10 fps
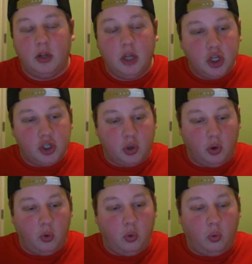So
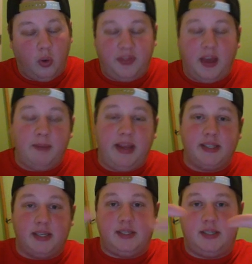what that means
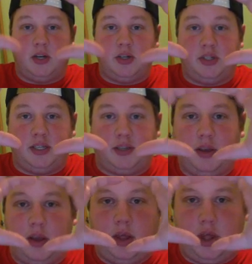is there's this
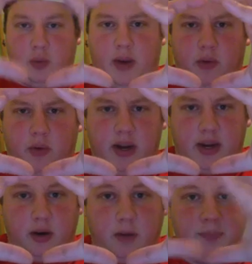threat right
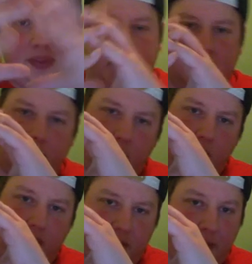here that's about
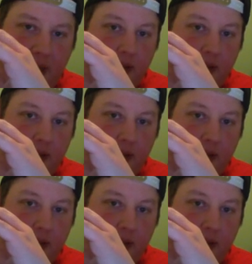this big.